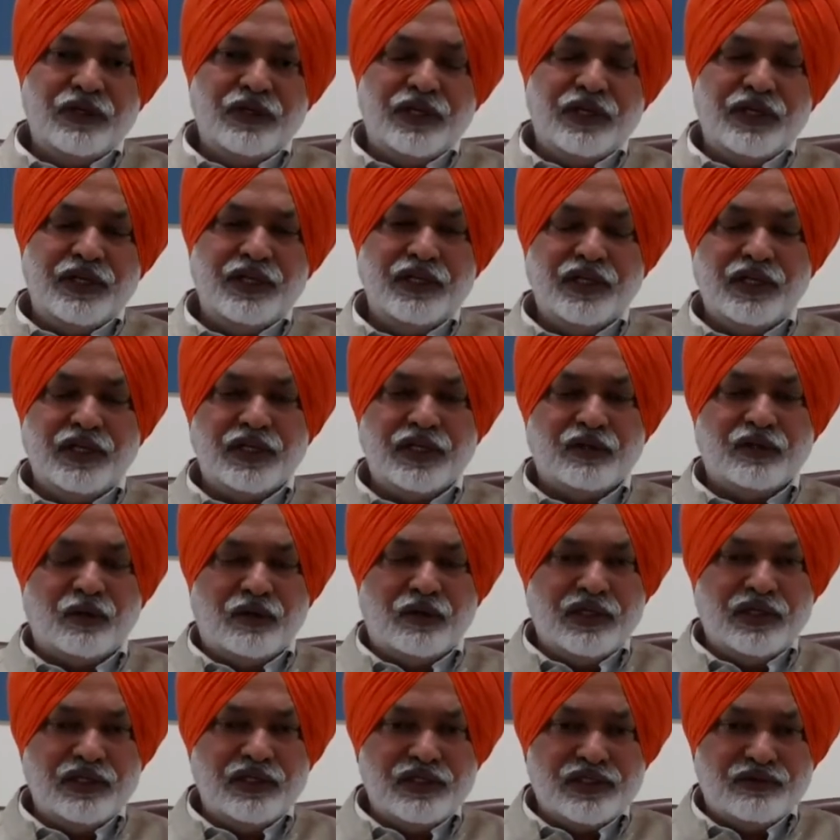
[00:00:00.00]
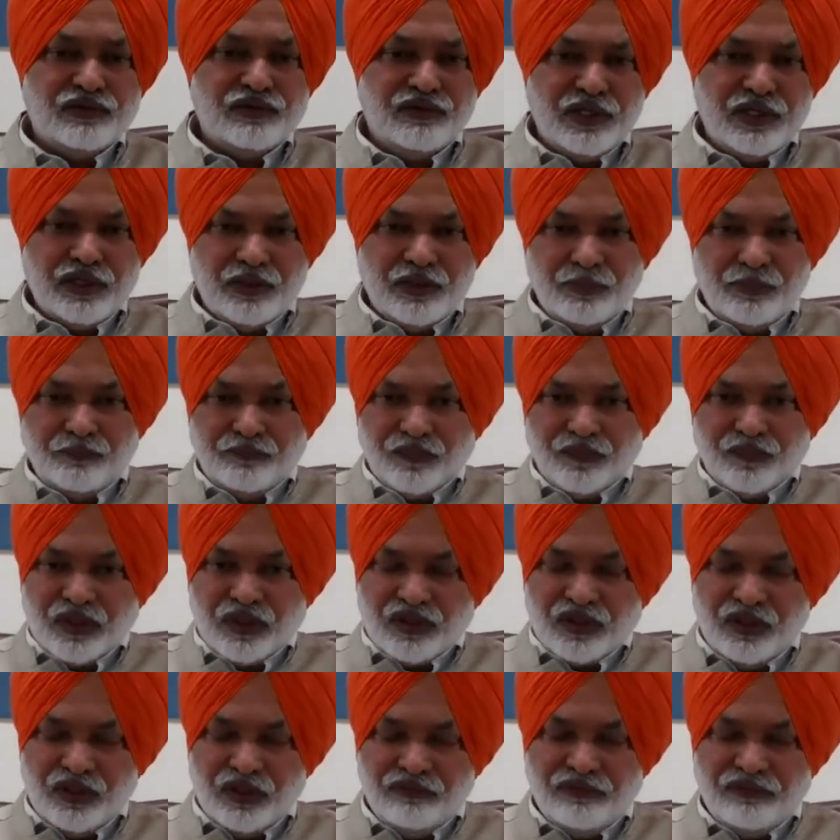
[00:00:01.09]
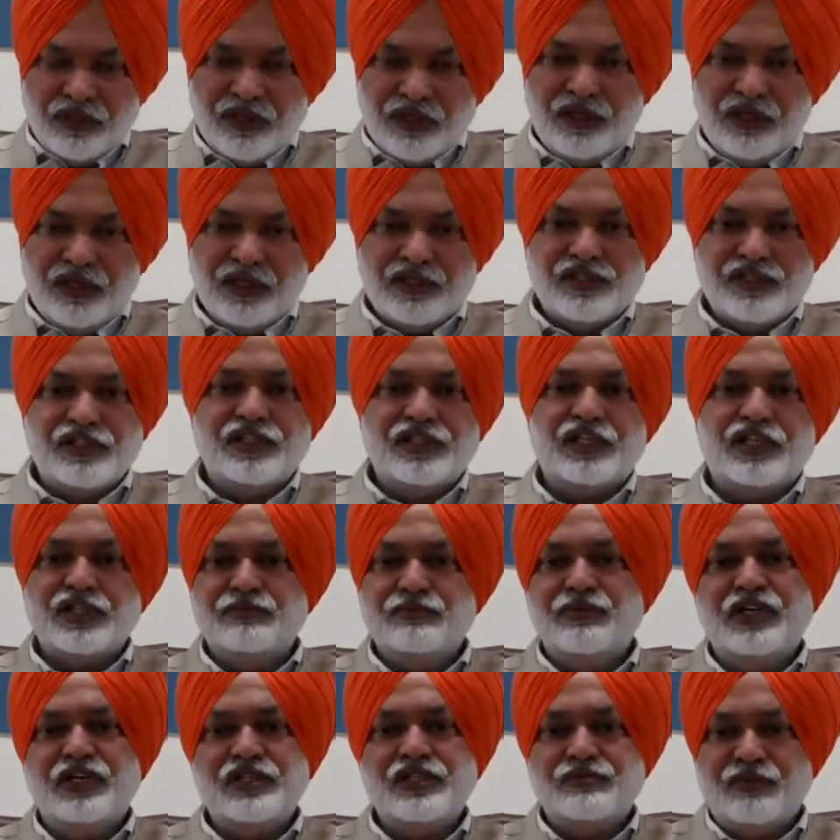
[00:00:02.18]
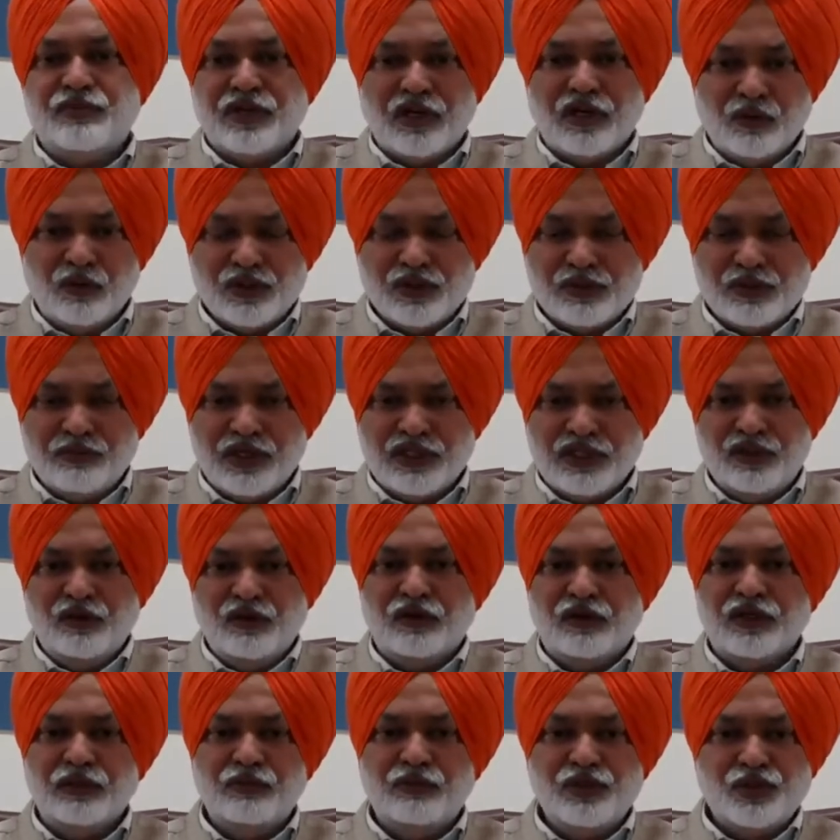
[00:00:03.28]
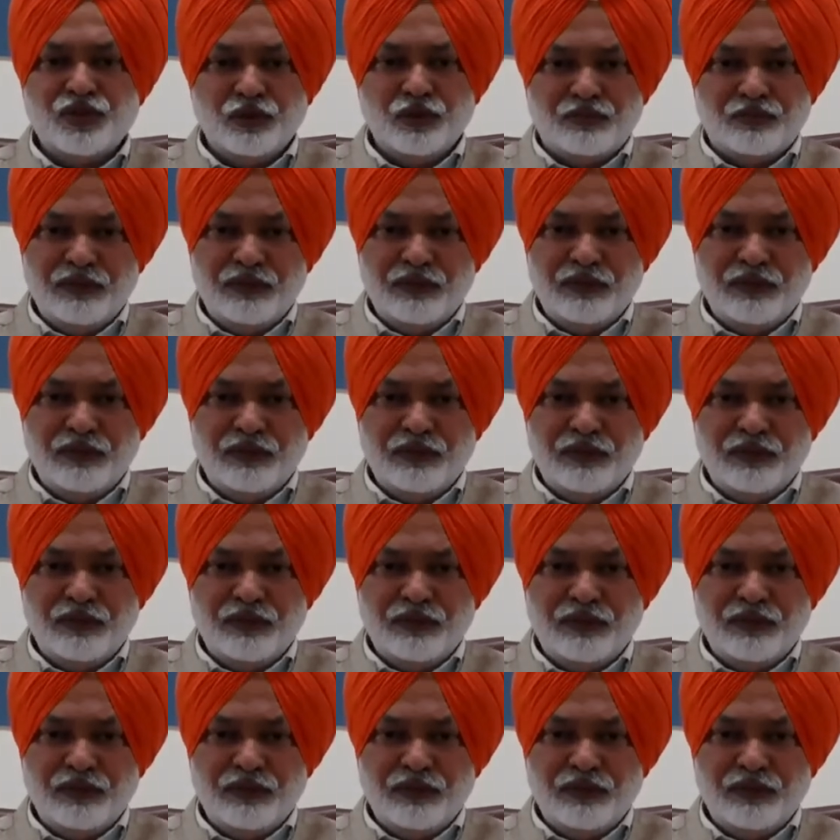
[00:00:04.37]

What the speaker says: in accordance with the various judgments pronounced by the Honorable Supreme Court